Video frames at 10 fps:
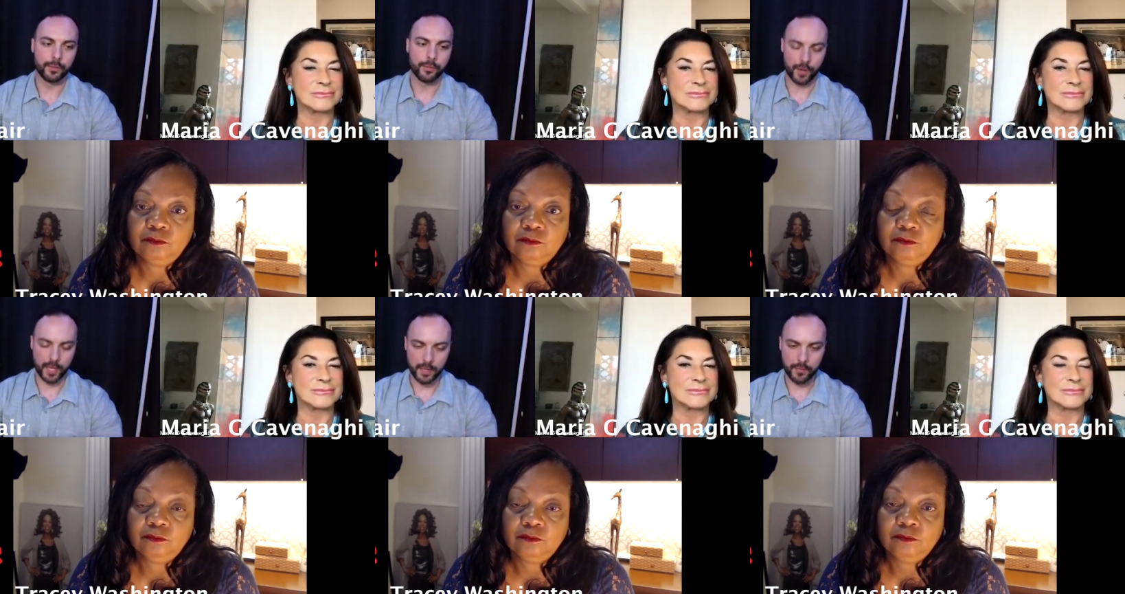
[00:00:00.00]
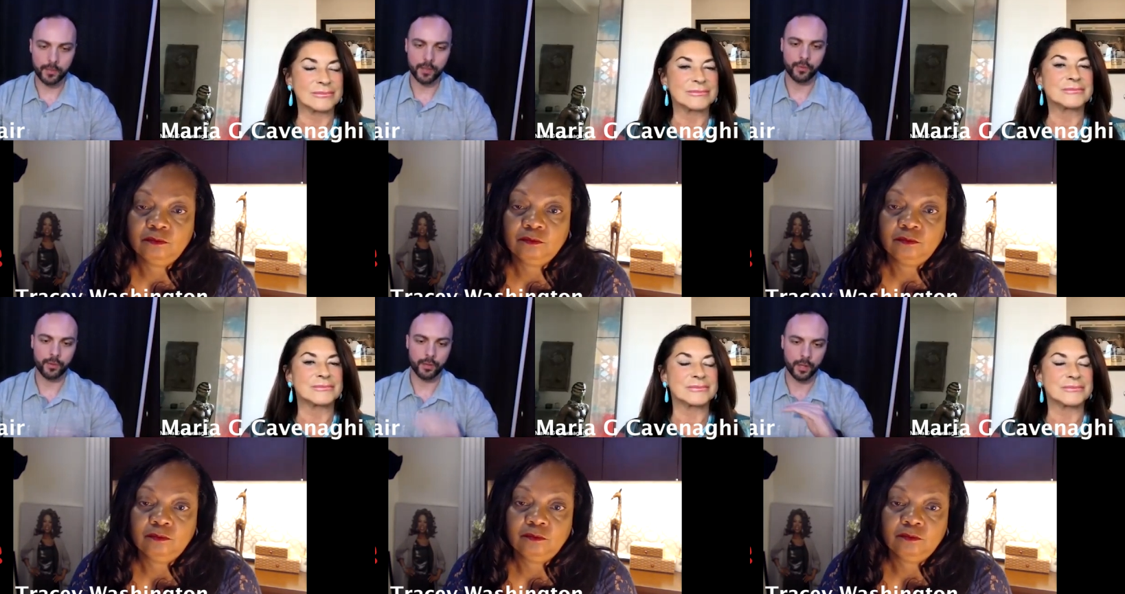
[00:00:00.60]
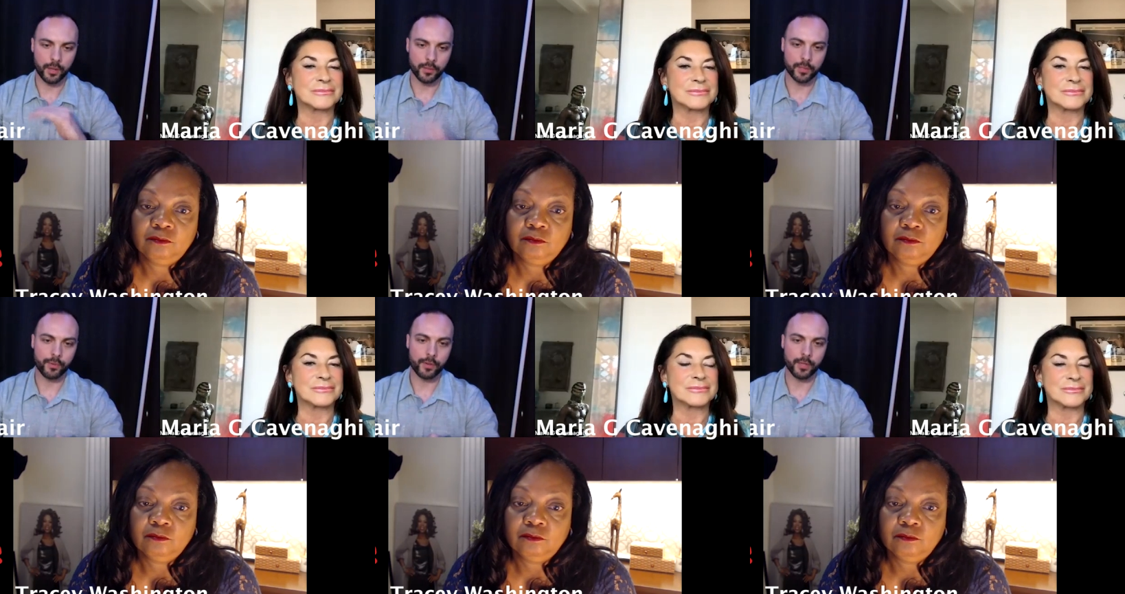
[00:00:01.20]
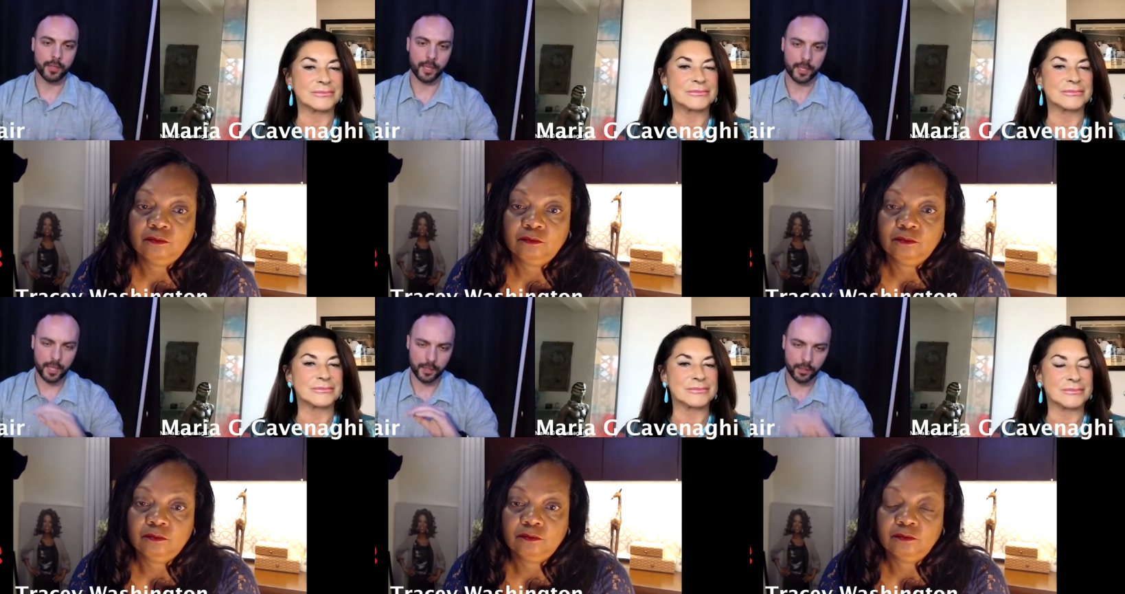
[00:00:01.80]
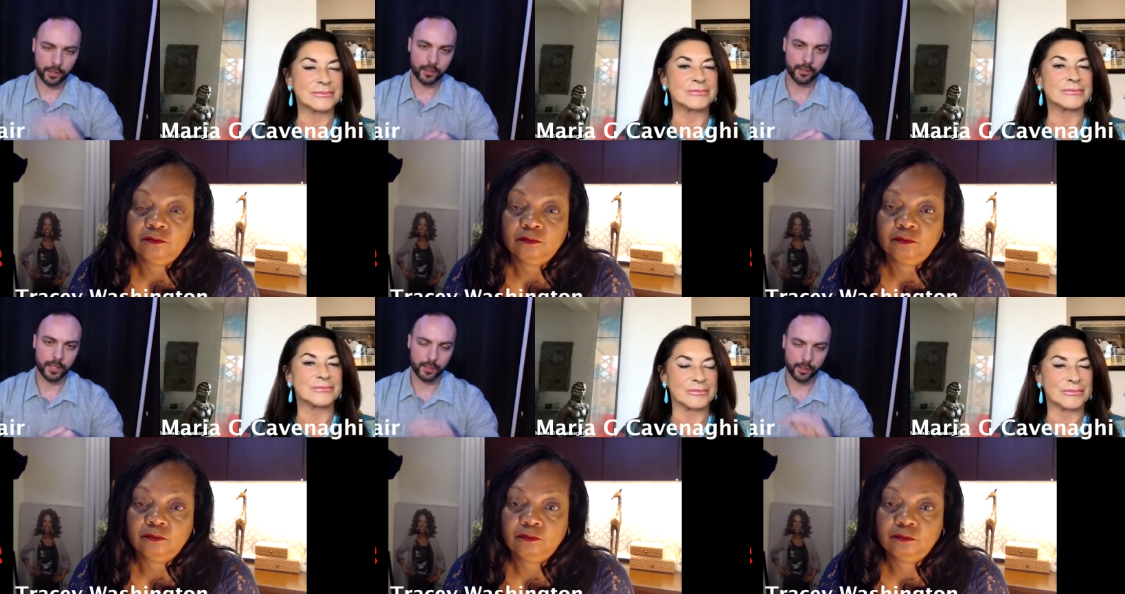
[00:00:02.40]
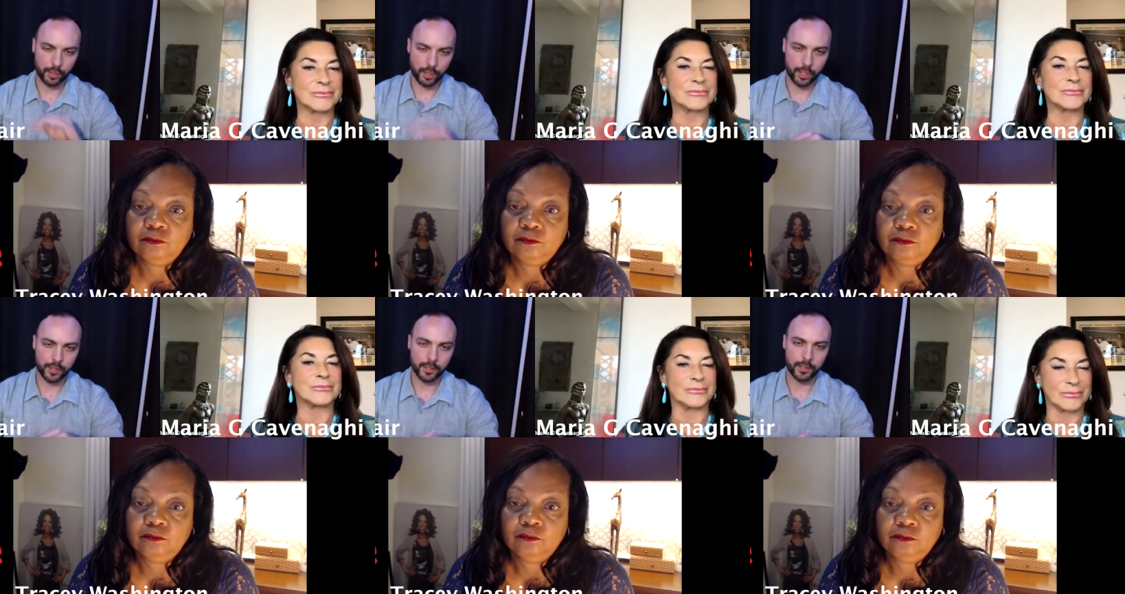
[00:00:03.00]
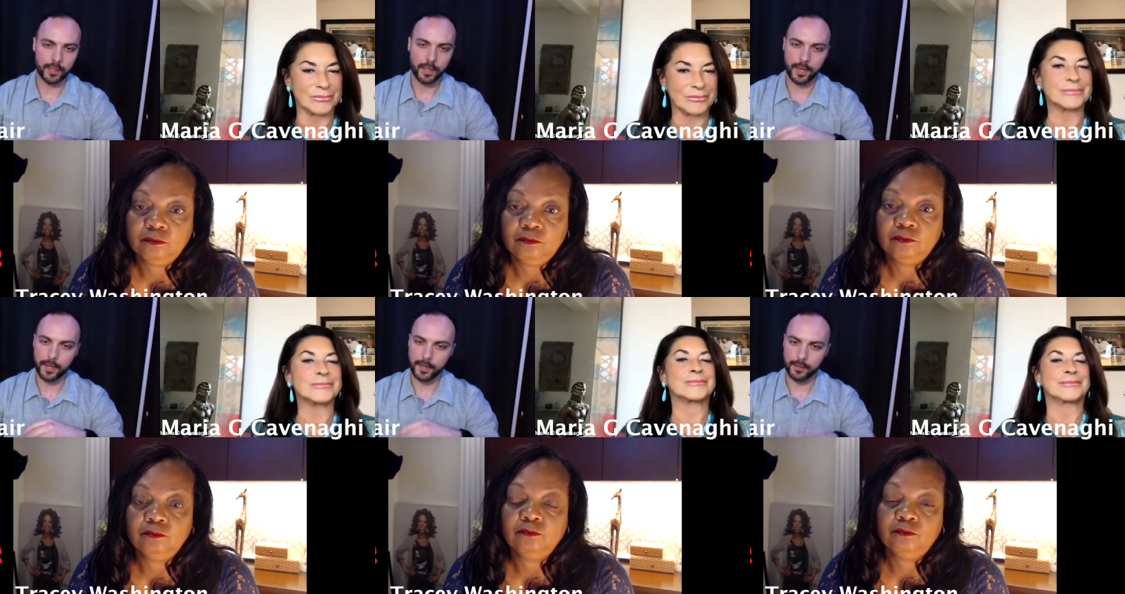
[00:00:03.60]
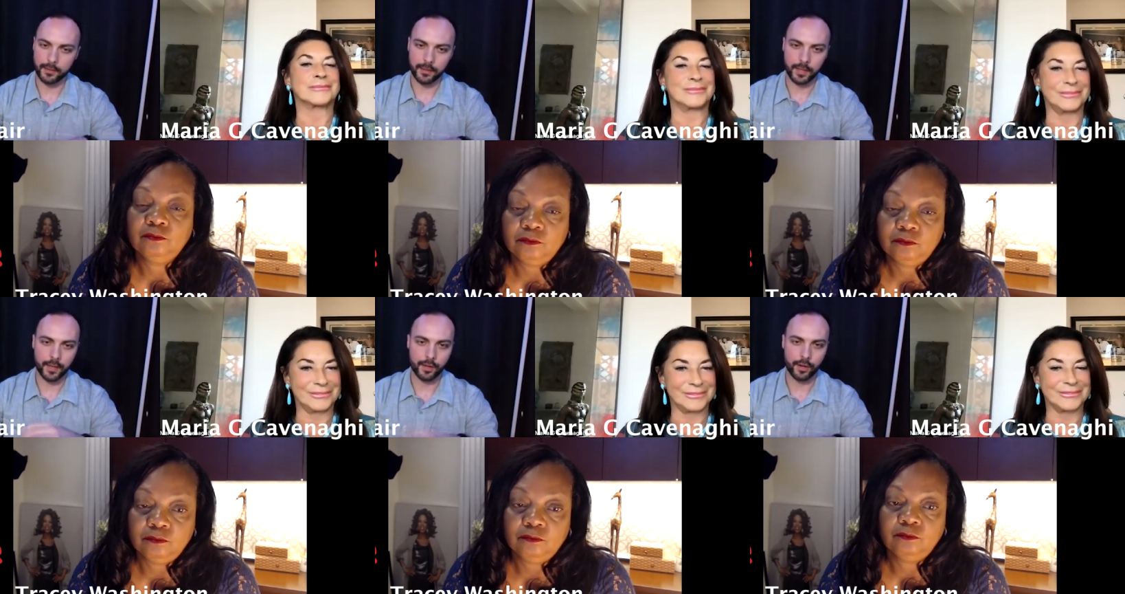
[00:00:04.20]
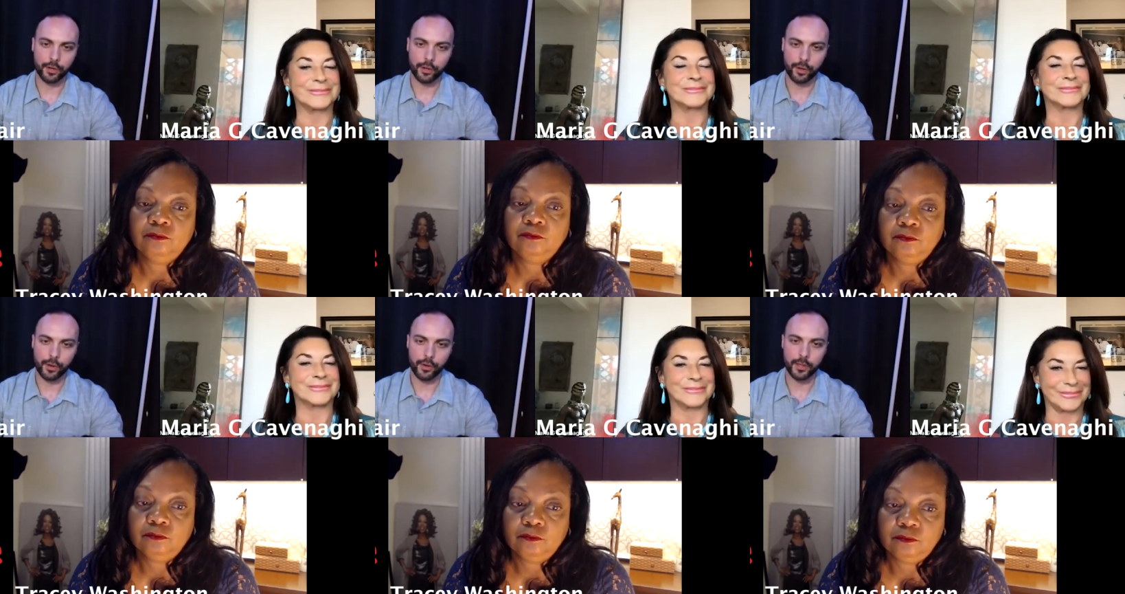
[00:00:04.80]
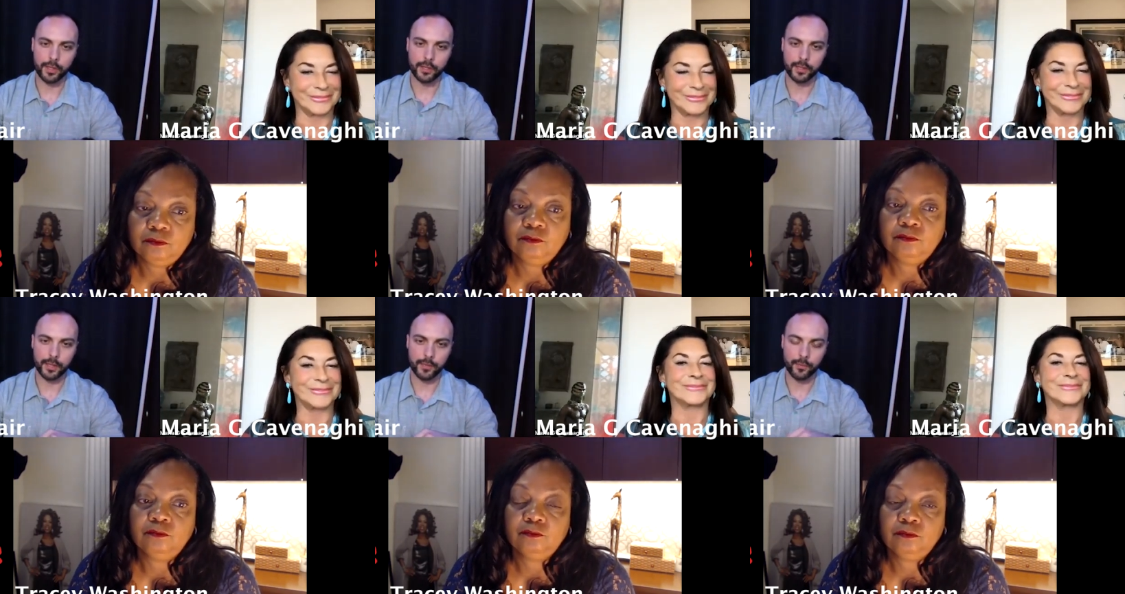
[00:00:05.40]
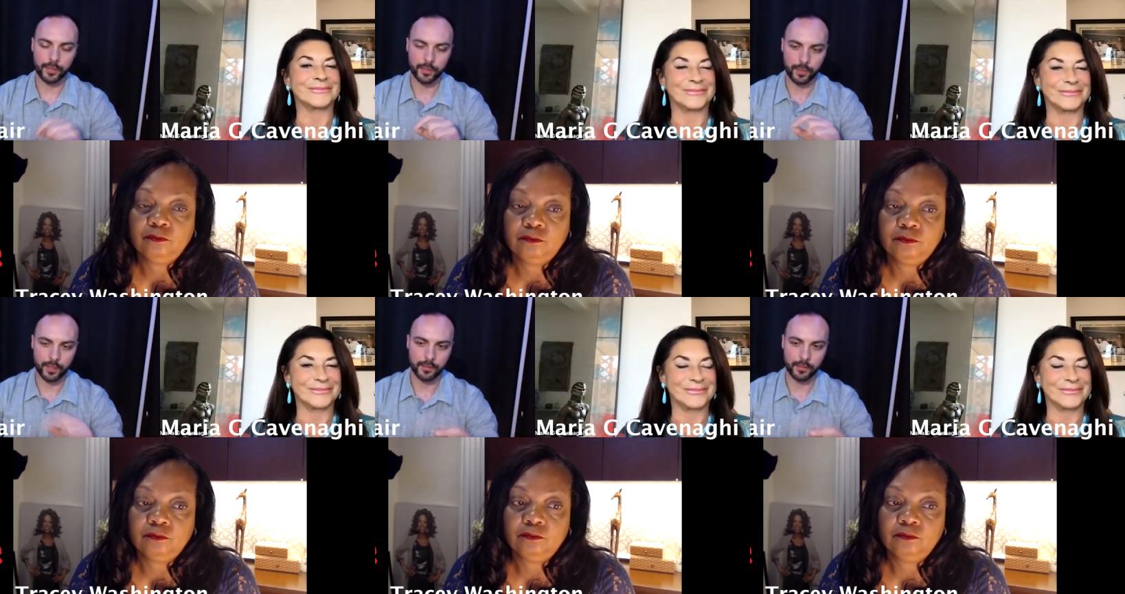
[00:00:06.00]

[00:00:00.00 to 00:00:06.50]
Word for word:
Speaker 1: for him it was it was pretty like he had the he had the look, he had he had it all going and then once we